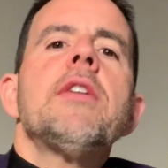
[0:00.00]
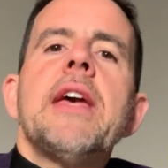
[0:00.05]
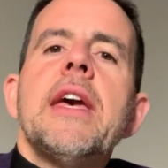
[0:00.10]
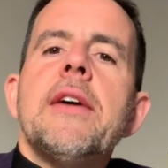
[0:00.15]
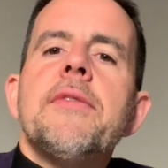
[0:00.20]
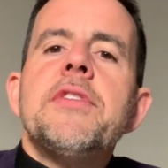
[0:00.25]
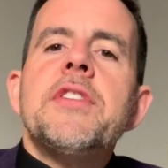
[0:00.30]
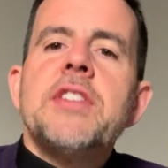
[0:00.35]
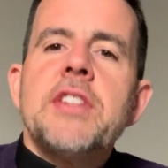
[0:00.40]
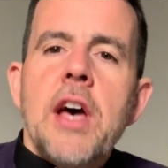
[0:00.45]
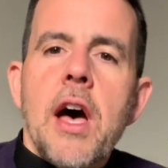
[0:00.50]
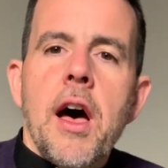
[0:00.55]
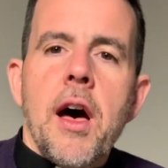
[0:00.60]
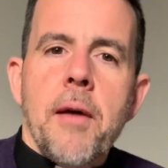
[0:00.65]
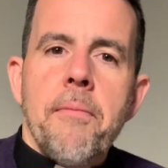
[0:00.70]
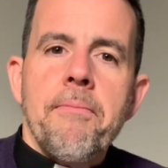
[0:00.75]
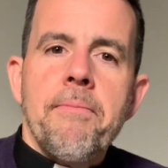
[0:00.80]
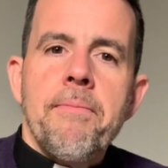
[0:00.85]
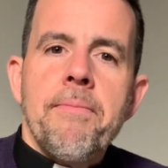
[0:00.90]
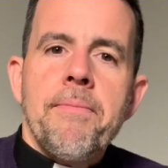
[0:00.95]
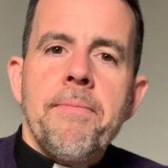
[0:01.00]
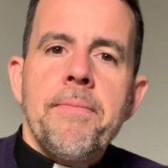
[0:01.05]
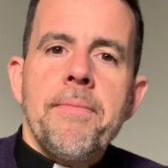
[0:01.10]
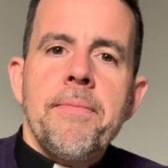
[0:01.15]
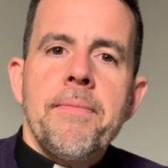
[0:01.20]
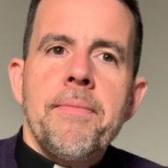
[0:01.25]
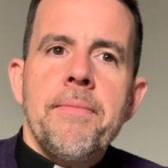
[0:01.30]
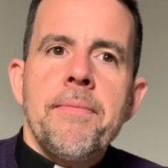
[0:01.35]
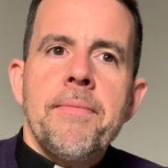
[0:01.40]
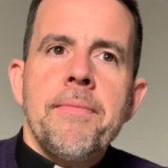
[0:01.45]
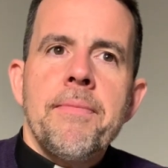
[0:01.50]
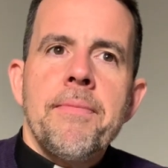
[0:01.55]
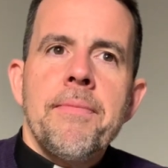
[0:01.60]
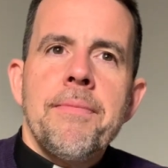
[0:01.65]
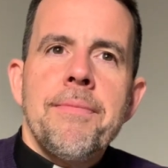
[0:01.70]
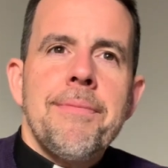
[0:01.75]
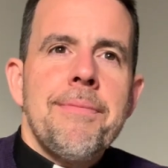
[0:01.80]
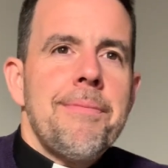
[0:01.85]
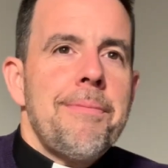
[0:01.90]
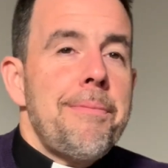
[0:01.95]
give some,
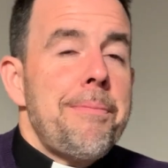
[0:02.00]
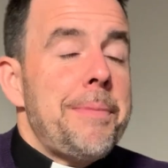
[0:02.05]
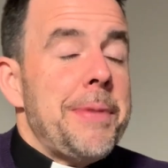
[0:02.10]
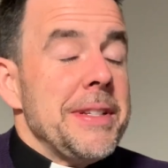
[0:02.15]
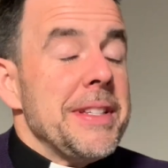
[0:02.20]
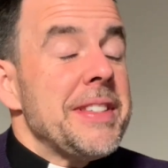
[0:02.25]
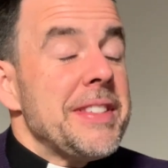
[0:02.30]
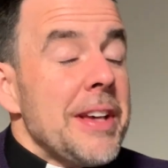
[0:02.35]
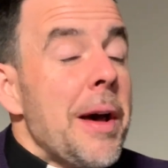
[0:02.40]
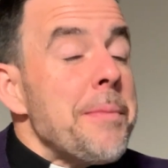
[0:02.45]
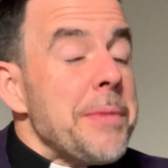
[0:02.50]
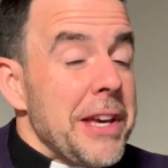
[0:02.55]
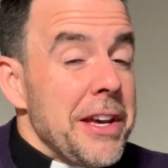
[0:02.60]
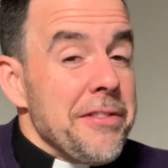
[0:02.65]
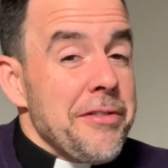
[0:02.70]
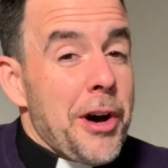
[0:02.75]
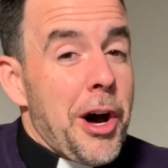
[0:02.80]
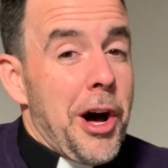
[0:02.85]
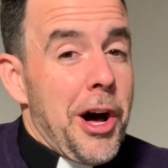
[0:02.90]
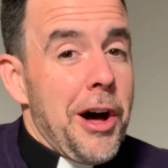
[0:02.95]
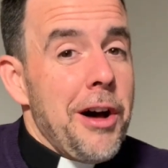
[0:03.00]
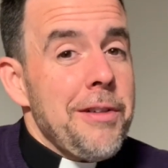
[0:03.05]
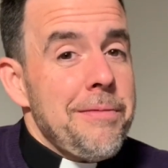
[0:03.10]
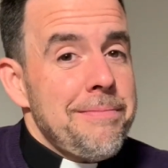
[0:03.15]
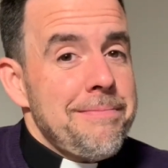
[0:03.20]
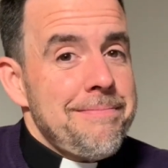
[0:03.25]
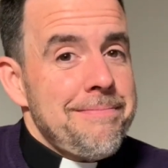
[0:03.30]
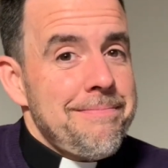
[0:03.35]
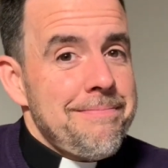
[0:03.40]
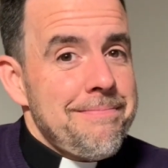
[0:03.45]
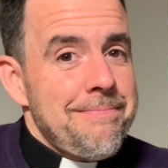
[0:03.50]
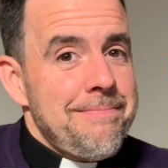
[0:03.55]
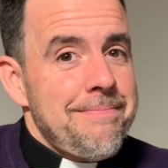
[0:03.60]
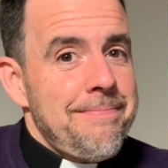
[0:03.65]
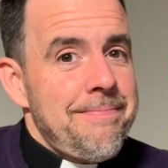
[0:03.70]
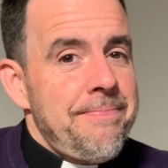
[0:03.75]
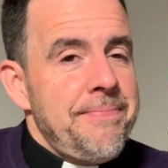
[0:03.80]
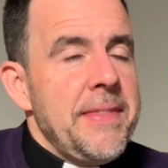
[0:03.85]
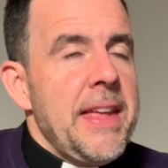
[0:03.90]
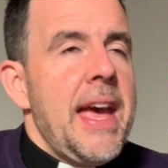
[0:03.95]
but some give all.
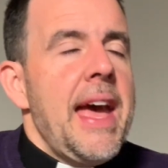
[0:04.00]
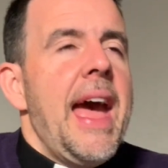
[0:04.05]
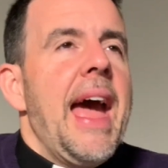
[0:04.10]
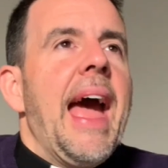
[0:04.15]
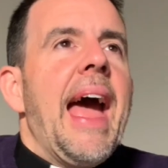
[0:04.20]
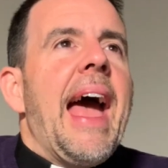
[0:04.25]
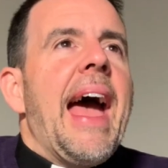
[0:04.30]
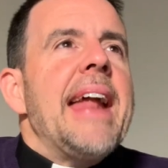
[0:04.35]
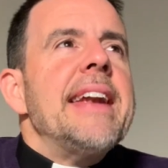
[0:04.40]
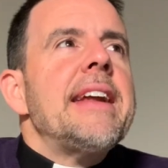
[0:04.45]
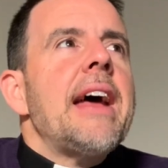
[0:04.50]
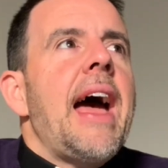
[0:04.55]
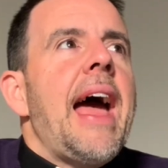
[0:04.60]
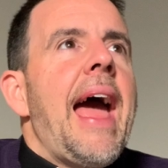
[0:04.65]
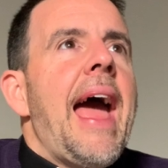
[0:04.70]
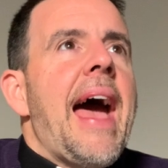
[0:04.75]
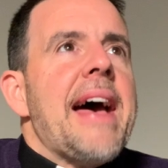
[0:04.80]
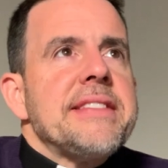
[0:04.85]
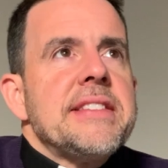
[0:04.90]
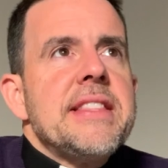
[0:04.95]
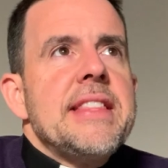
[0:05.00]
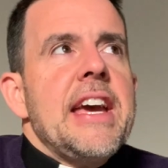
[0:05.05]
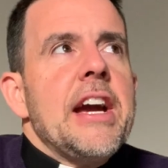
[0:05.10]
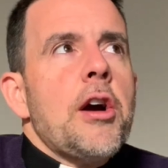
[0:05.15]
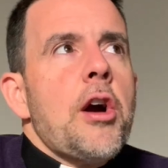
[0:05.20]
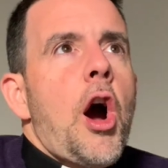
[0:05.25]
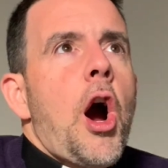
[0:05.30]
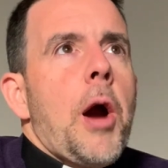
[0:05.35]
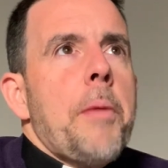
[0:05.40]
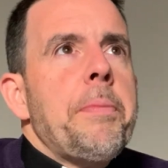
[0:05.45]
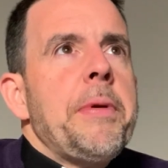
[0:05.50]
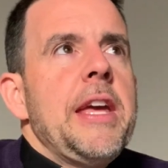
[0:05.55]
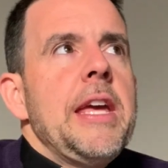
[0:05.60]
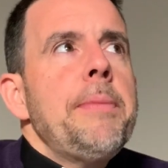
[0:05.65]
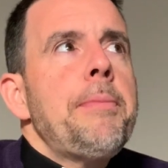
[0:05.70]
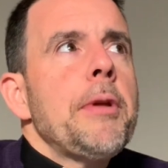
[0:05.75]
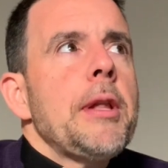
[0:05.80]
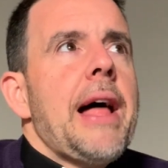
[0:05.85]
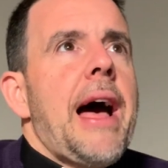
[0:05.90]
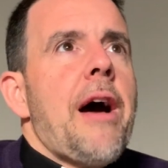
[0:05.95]
And as there are
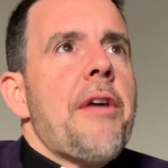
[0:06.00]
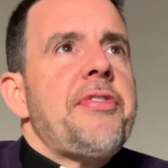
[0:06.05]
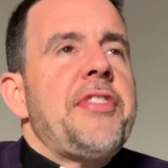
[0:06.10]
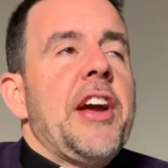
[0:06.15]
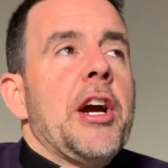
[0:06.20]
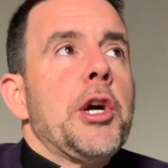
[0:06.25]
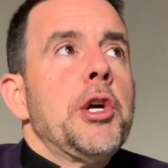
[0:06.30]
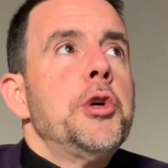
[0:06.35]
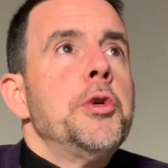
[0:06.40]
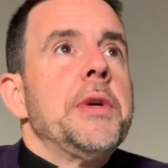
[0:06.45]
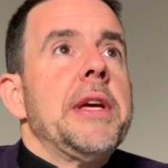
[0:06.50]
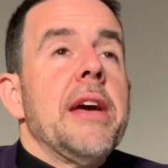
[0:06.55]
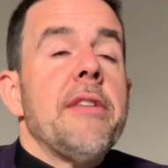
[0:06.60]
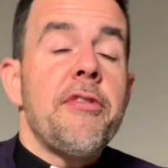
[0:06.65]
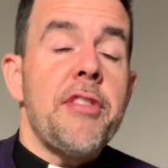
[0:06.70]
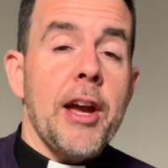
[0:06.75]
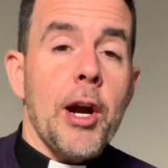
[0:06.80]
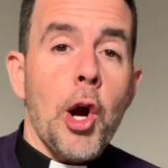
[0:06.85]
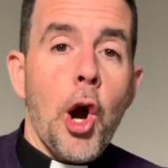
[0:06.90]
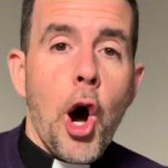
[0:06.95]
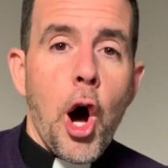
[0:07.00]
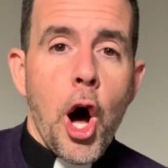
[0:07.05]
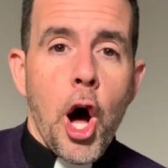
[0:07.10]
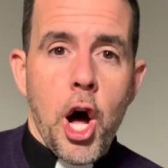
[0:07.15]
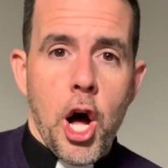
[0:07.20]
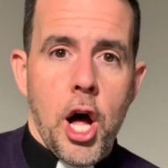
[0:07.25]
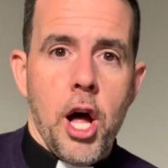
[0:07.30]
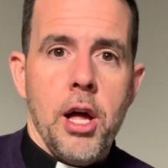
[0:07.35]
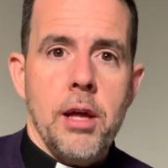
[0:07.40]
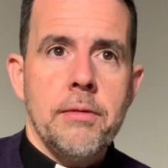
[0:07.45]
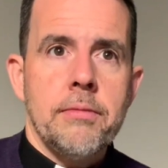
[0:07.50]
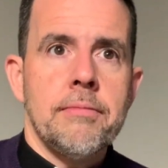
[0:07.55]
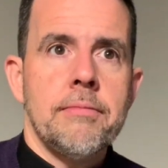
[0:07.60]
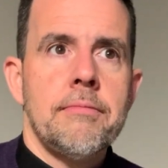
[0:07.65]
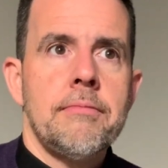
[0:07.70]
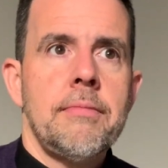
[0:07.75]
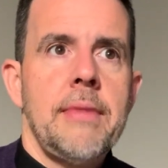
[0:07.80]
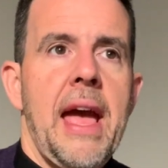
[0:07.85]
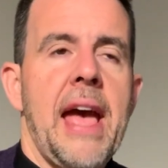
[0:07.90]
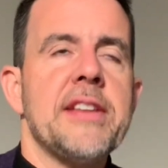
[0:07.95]
people out there who give their all,
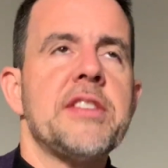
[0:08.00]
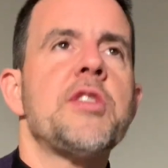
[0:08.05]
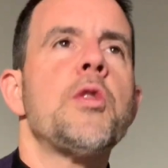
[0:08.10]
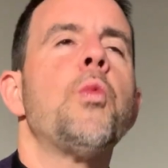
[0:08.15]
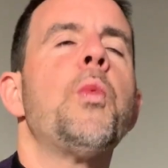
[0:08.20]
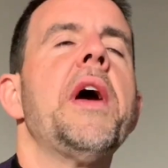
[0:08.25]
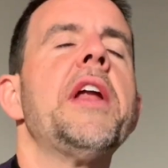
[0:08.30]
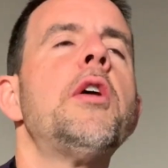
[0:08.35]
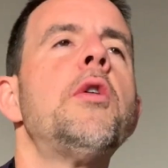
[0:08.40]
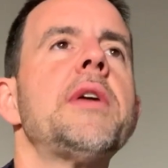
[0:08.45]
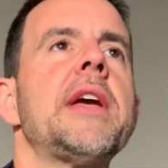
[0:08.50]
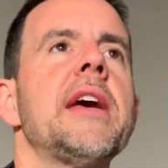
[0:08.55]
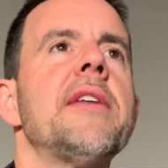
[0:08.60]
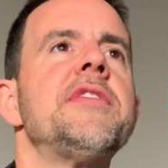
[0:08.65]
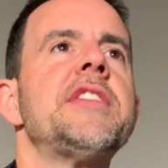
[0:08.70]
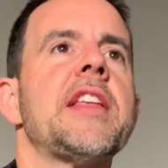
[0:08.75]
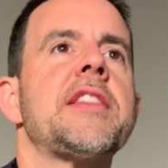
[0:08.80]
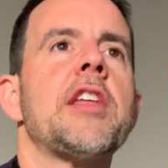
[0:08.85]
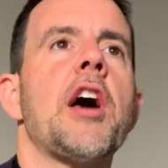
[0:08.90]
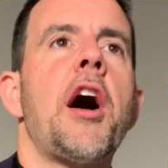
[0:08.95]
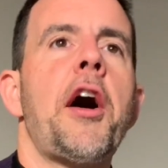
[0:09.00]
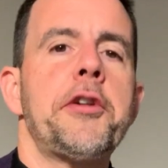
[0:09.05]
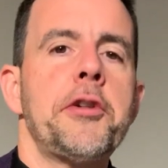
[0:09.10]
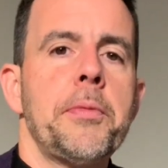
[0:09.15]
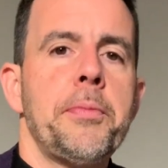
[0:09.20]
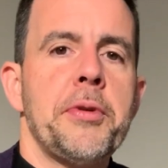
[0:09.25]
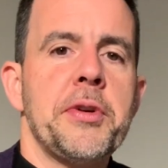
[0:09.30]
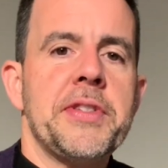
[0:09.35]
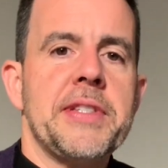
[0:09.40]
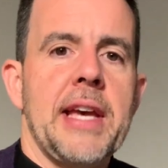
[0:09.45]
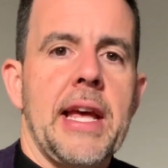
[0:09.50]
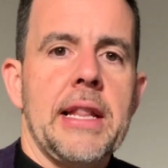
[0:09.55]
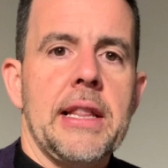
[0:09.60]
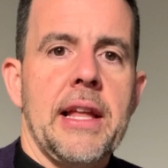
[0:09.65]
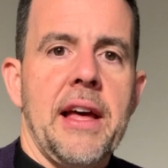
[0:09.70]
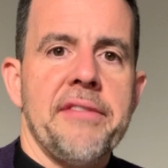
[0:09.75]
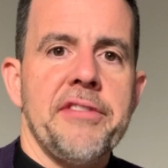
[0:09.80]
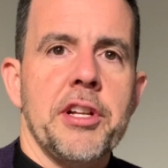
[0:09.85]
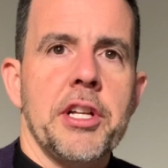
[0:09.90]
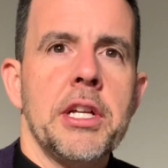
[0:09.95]
as the widow gives at the 100%
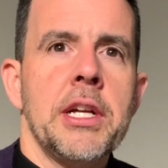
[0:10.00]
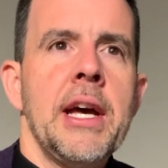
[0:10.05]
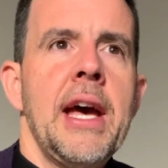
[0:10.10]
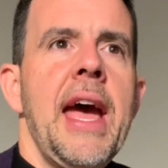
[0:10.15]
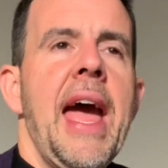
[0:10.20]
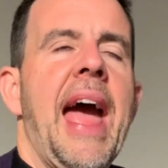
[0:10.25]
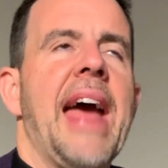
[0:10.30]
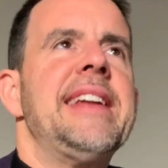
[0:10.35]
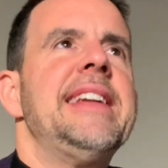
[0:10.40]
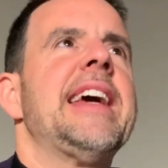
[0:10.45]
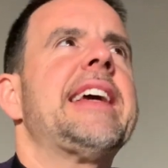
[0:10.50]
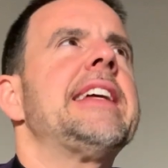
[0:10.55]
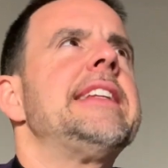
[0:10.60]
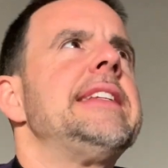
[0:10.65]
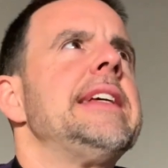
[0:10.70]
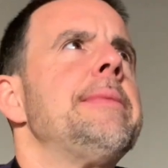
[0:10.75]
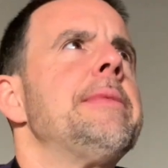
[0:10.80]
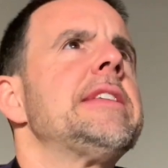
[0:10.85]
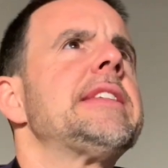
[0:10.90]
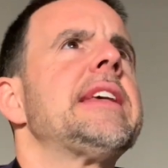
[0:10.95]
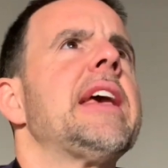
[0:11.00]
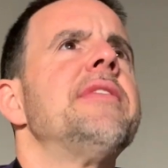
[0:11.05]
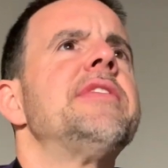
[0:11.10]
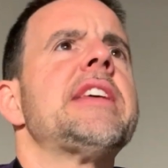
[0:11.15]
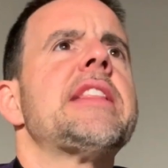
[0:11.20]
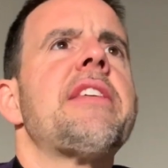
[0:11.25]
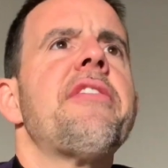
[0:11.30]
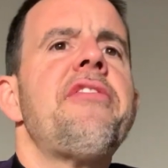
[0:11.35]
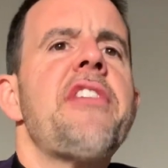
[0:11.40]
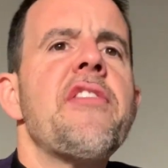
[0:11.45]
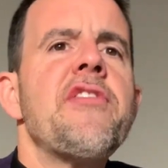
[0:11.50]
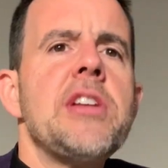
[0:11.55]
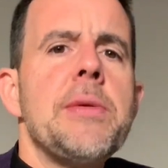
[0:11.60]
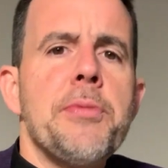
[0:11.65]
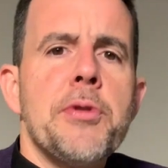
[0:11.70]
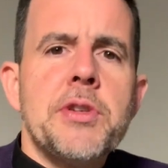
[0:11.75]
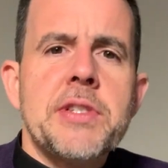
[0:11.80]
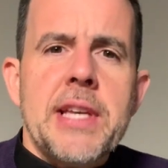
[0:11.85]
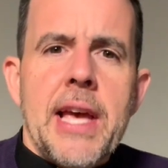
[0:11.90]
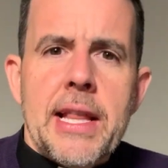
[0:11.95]
level and Nicodemus gives at the
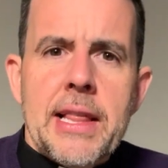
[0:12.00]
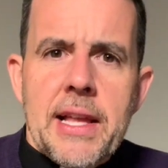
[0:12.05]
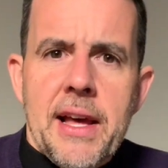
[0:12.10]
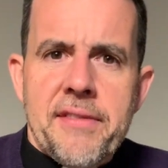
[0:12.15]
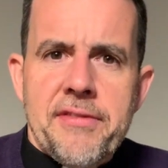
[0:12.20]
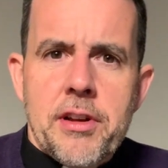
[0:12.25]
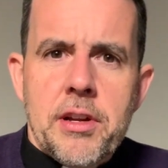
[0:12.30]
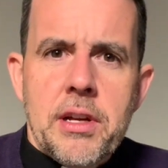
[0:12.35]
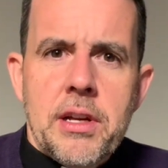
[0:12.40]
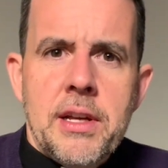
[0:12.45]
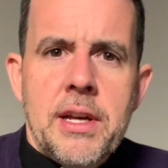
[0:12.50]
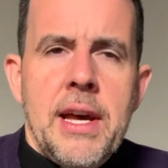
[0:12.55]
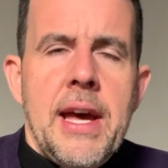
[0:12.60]
50% level,